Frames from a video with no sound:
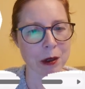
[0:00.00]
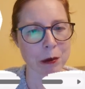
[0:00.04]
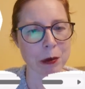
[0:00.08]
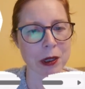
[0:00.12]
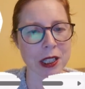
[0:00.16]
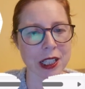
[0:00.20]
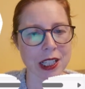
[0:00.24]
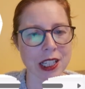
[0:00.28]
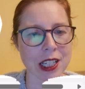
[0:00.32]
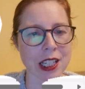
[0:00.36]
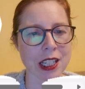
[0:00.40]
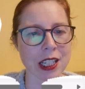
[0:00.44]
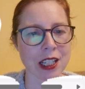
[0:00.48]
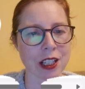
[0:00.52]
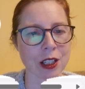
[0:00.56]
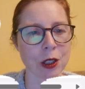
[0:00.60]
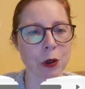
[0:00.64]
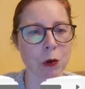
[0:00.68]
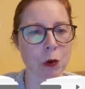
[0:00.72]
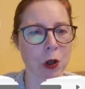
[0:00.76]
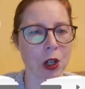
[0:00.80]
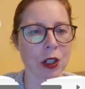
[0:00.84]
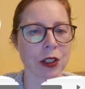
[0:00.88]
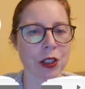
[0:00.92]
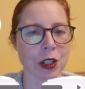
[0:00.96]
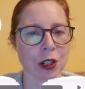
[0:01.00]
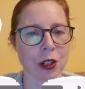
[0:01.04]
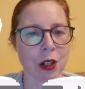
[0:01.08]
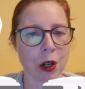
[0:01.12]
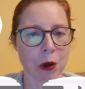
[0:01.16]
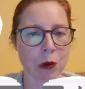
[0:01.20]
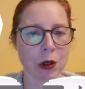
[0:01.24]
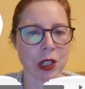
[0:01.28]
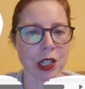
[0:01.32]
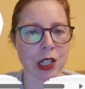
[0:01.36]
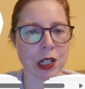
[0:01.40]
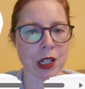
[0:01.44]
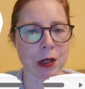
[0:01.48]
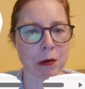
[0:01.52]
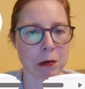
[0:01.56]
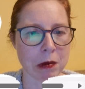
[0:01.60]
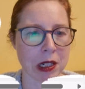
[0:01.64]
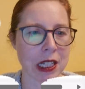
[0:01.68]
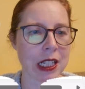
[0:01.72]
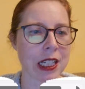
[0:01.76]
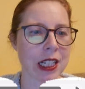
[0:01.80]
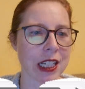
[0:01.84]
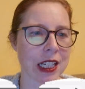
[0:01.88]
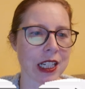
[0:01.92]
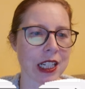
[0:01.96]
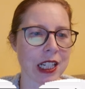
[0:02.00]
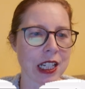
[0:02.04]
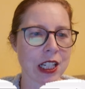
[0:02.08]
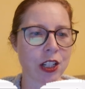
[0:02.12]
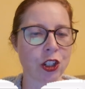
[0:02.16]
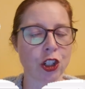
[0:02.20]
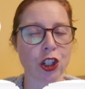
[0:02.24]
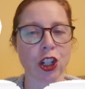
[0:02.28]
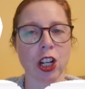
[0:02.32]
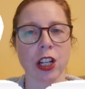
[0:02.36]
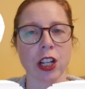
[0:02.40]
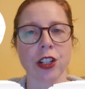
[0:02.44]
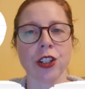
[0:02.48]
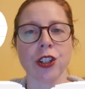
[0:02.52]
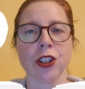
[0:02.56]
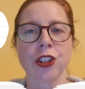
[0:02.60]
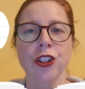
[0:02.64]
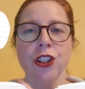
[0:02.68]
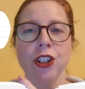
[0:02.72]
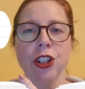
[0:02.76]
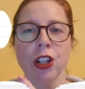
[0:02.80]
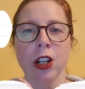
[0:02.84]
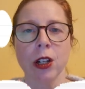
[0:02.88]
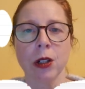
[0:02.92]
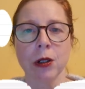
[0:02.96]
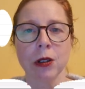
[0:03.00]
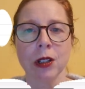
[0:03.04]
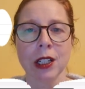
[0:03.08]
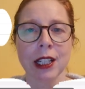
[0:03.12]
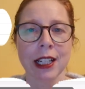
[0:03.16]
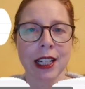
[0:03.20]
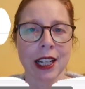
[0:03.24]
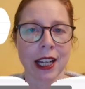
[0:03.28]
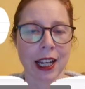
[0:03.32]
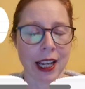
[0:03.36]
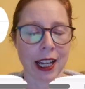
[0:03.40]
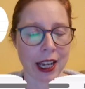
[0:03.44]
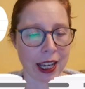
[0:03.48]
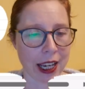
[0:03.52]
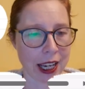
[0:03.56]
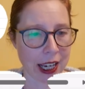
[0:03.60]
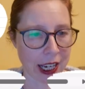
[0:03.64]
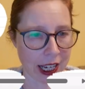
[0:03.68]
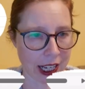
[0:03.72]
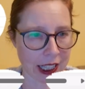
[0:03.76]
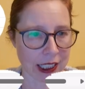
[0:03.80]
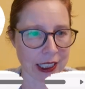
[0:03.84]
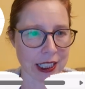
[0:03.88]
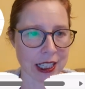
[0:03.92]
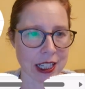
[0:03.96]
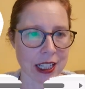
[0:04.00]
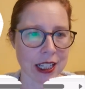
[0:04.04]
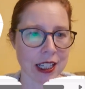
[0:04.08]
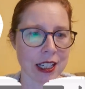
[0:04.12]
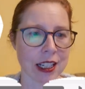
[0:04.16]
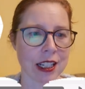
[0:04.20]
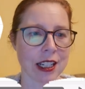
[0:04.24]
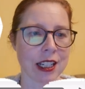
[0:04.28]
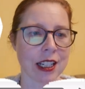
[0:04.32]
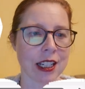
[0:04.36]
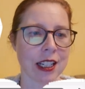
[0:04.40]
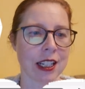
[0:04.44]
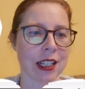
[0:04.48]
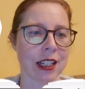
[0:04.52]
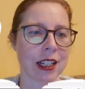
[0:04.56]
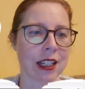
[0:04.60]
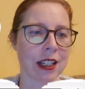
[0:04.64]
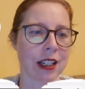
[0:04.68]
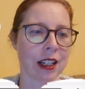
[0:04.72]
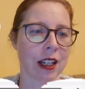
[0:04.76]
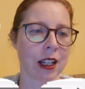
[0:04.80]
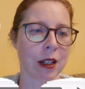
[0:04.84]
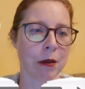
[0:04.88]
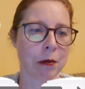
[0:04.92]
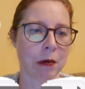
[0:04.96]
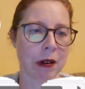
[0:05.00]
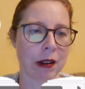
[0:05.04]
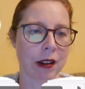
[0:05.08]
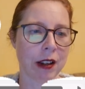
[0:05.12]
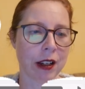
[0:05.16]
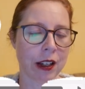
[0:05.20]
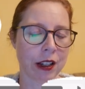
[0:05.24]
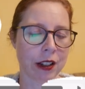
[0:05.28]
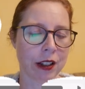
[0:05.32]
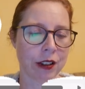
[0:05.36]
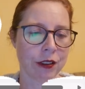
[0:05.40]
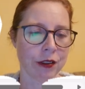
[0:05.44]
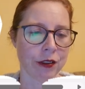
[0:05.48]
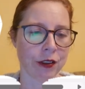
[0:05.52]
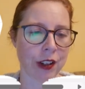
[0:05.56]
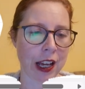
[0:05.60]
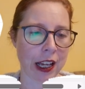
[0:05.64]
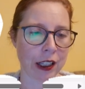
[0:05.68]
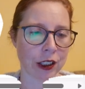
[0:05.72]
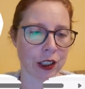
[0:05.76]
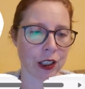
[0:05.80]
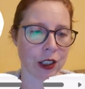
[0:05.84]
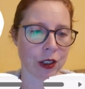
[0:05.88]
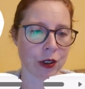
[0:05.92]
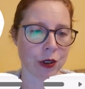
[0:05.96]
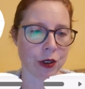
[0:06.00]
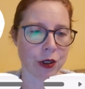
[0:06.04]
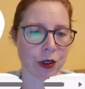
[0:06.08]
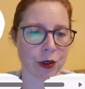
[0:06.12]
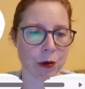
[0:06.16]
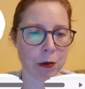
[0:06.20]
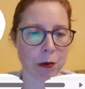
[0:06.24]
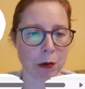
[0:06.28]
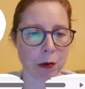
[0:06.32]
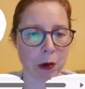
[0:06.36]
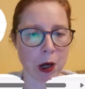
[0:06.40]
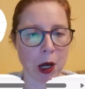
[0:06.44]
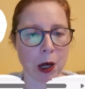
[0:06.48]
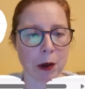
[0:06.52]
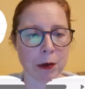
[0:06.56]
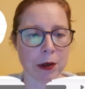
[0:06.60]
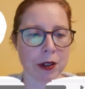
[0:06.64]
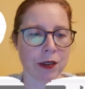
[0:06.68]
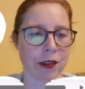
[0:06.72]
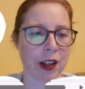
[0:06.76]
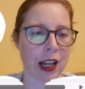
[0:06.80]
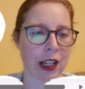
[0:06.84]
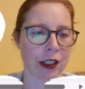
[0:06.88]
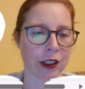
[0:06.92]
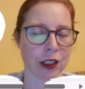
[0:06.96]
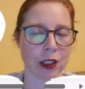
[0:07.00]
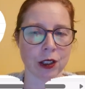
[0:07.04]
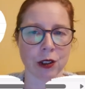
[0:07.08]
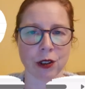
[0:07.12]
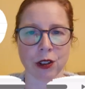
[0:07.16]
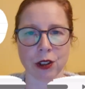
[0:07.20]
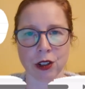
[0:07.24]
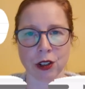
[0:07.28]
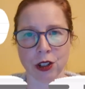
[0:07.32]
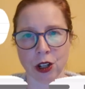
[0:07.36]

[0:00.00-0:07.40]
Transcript: But I still want to go into meetings and just show Alice's values, Bob's values,